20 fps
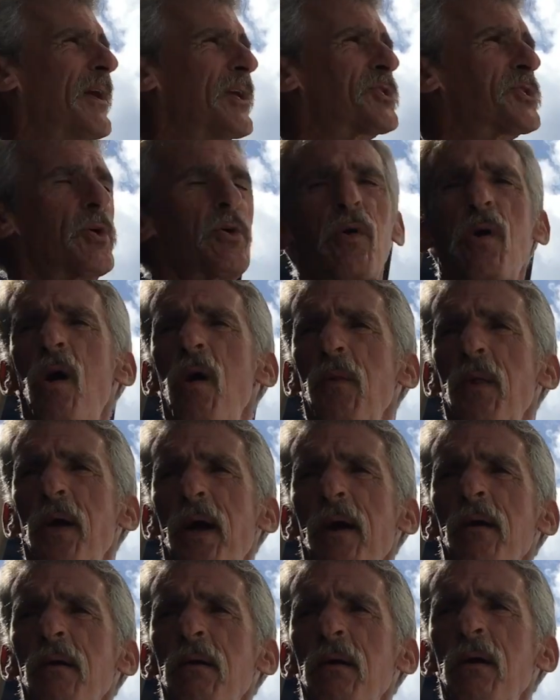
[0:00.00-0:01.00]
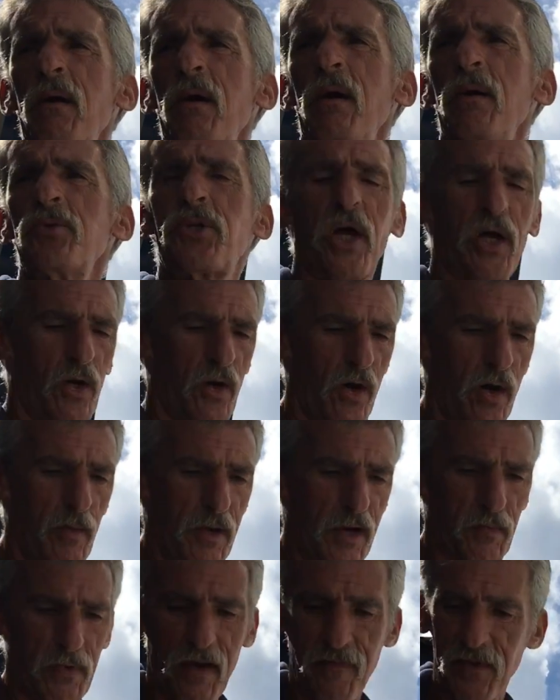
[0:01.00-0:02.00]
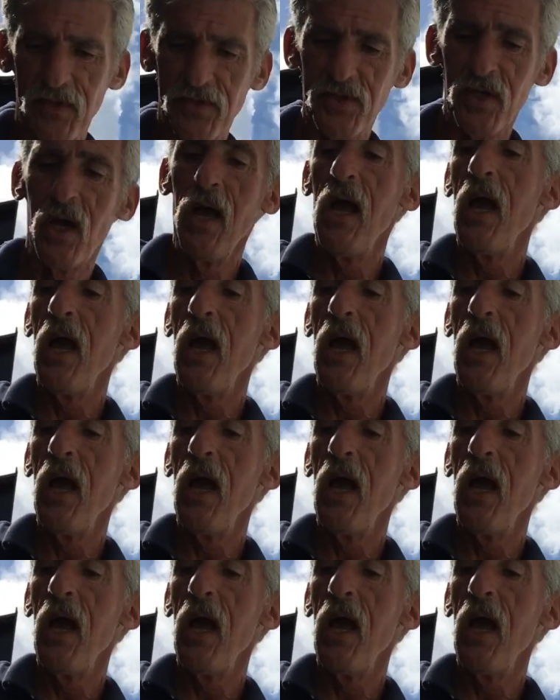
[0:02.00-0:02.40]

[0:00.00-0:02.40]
sure they're all there. Check all my rivets.